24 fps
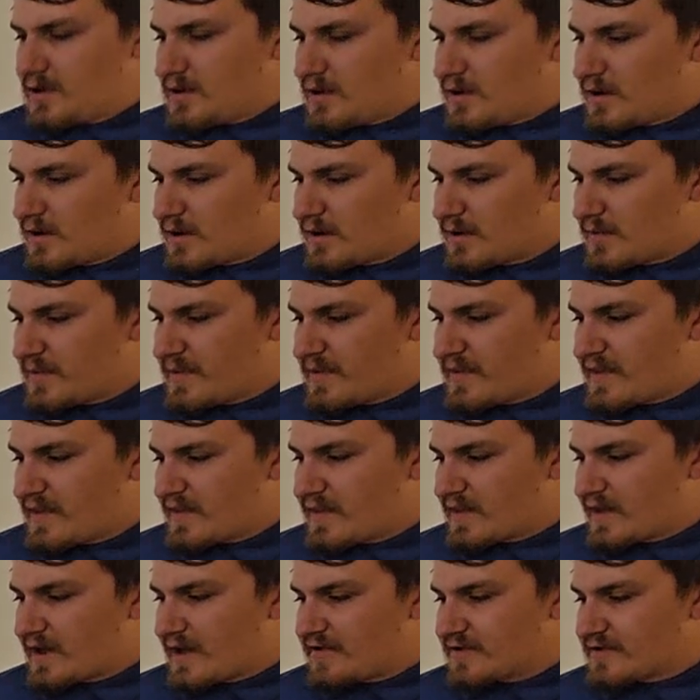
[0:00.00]
Um, and then
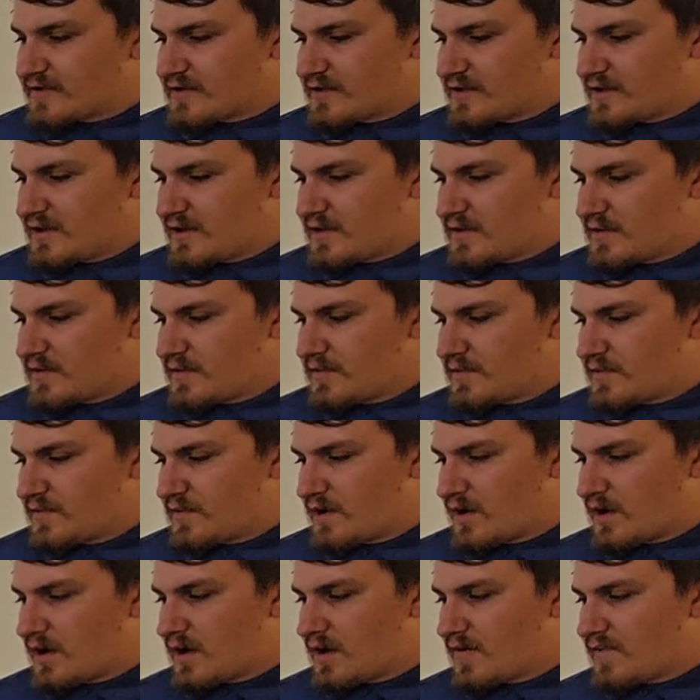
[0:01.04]
lastly,
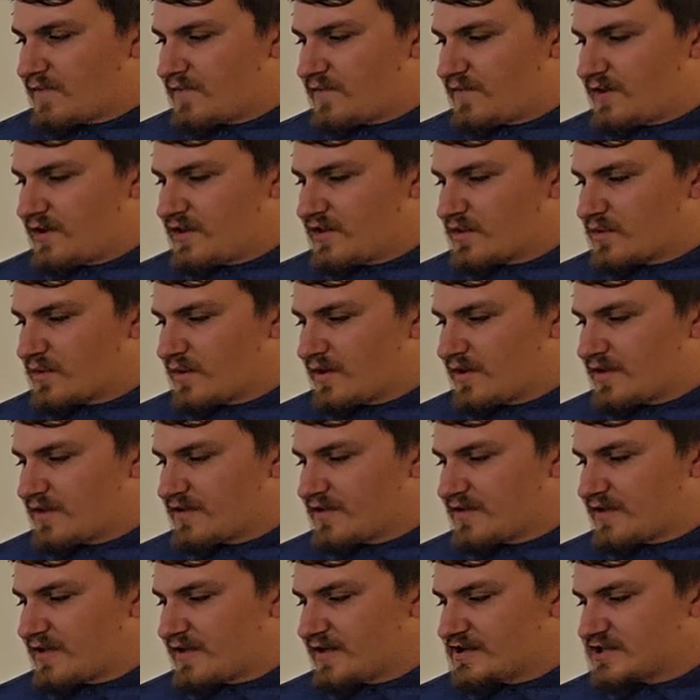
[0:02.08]
uh, Venezuela's
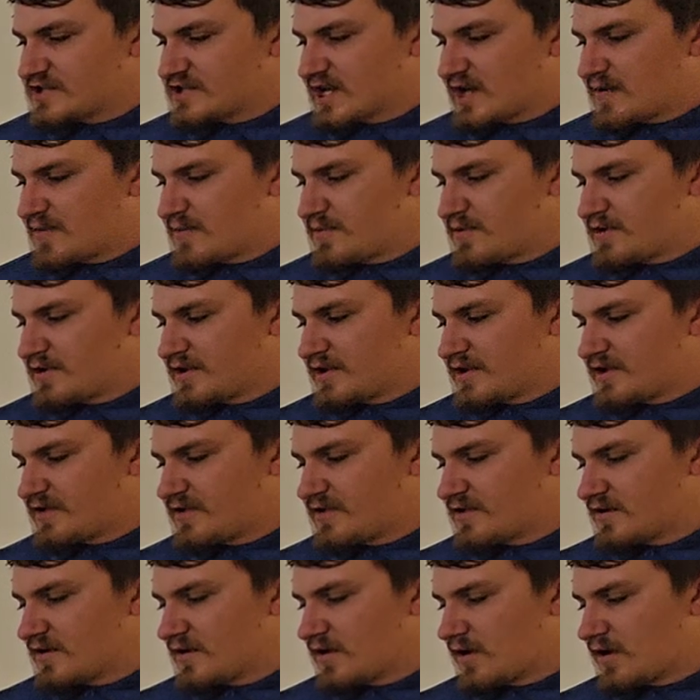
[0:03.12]
intelligence
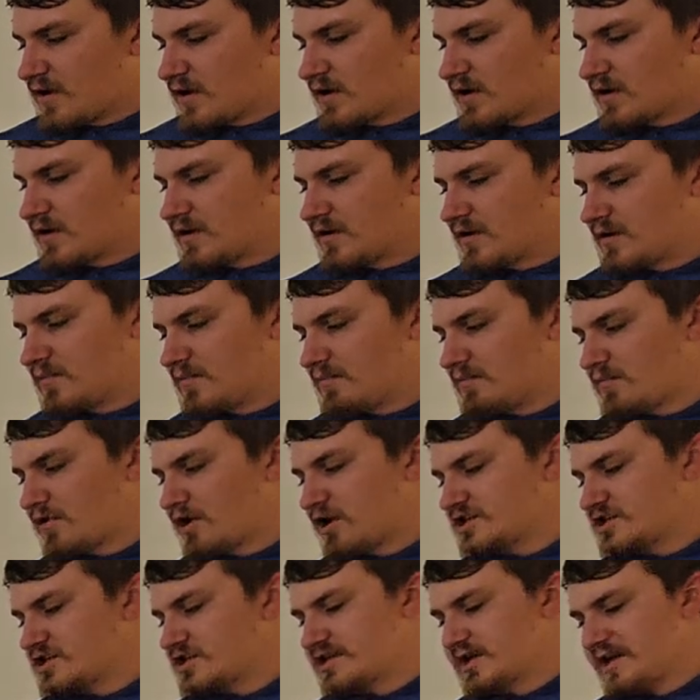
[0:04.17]
capabilities are
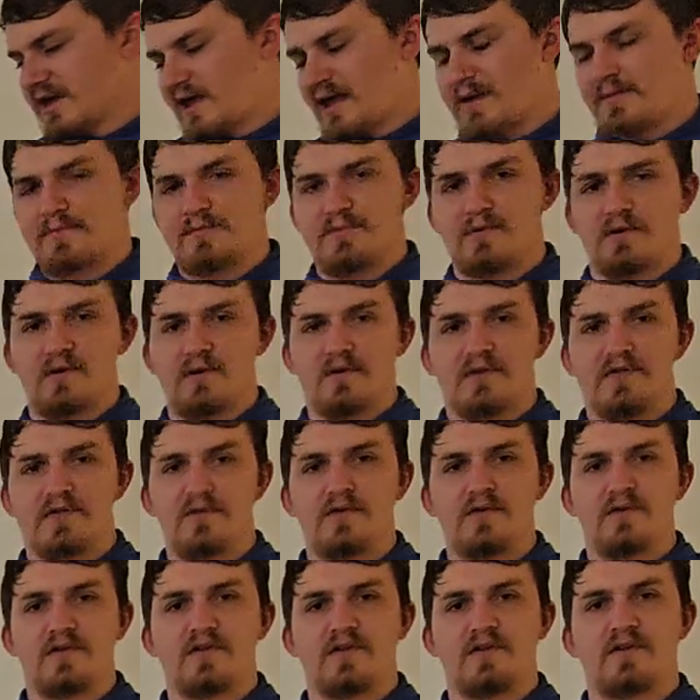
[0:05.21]
marginally capable
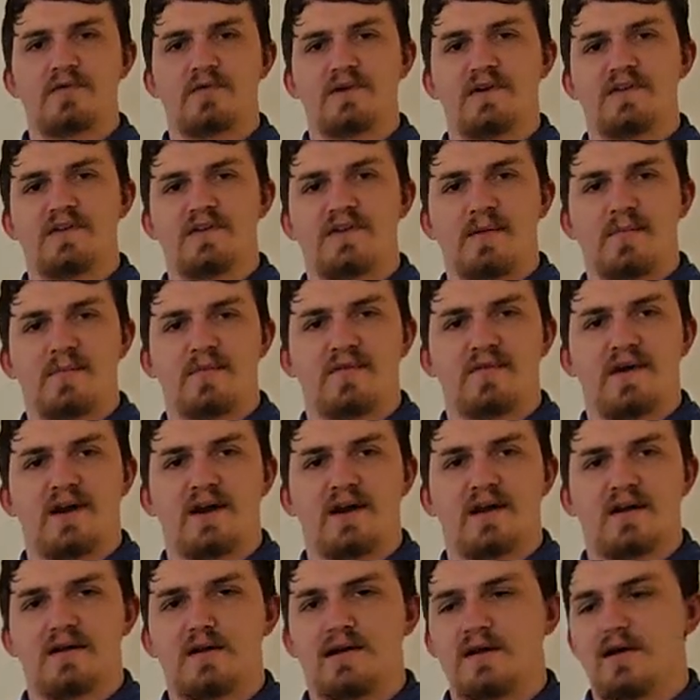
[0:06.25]
due to the reasons I
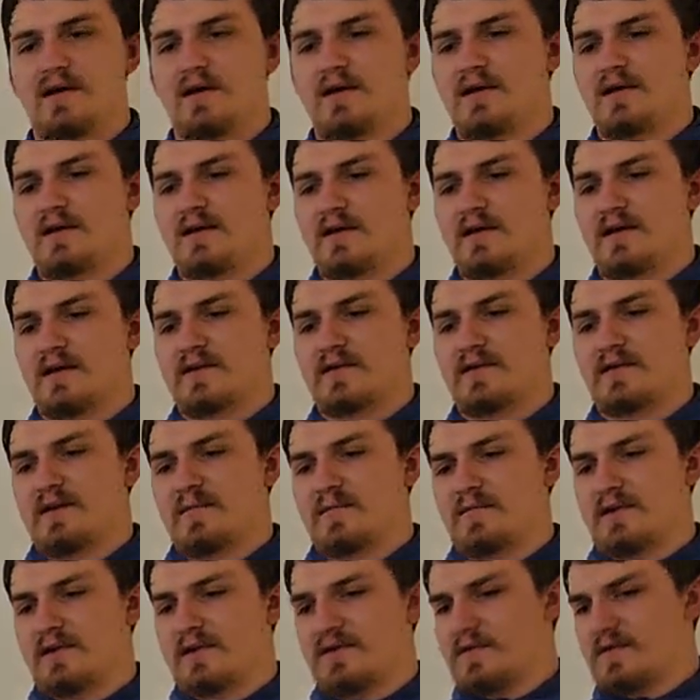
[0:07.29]
provided. Next slide,
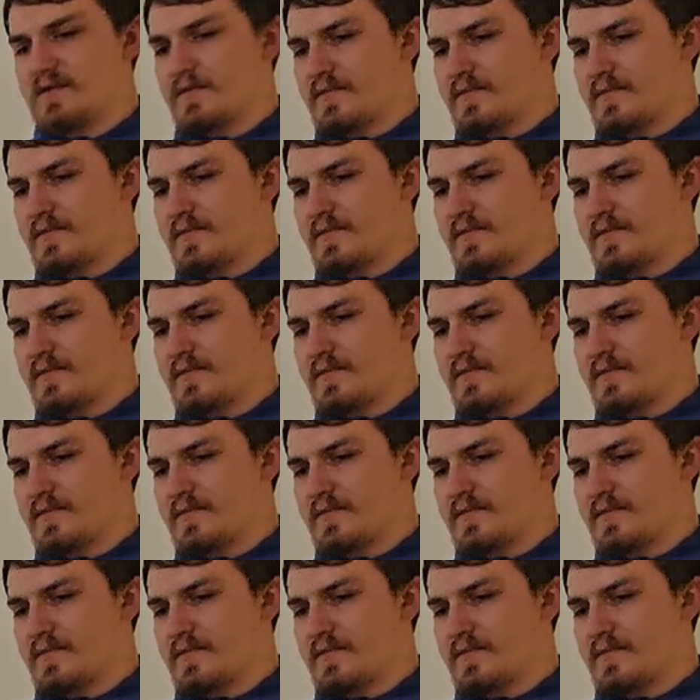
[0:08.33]
please.